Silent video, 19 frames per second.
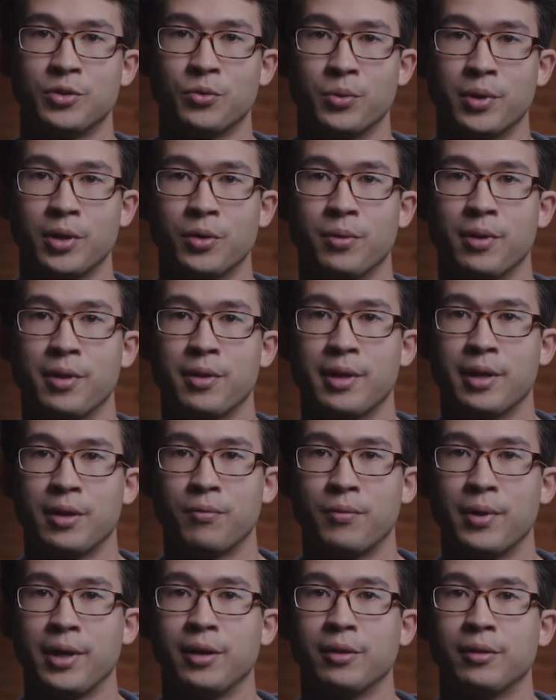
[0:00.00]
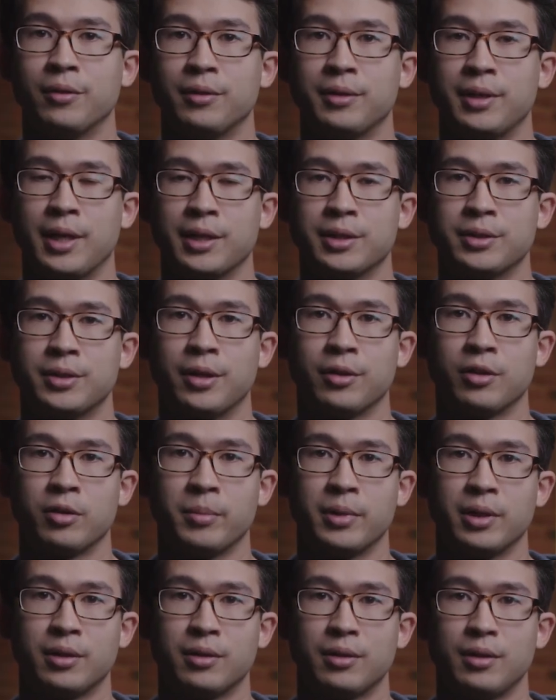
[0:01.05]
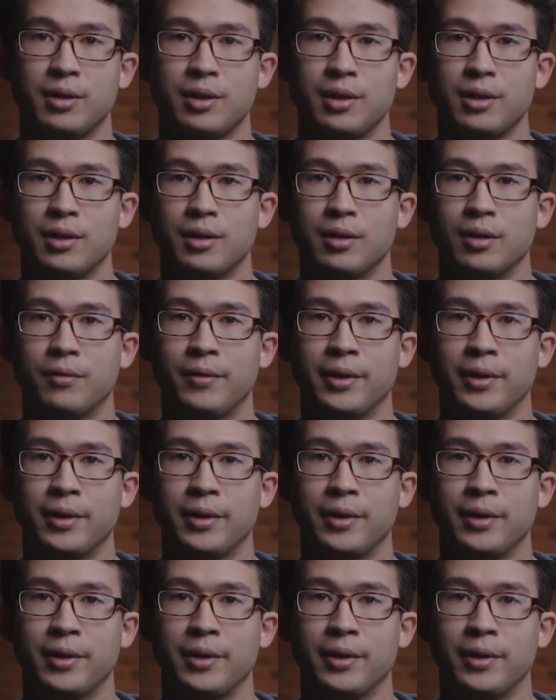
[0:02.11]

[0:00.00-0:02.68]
to work with than a regular text document. A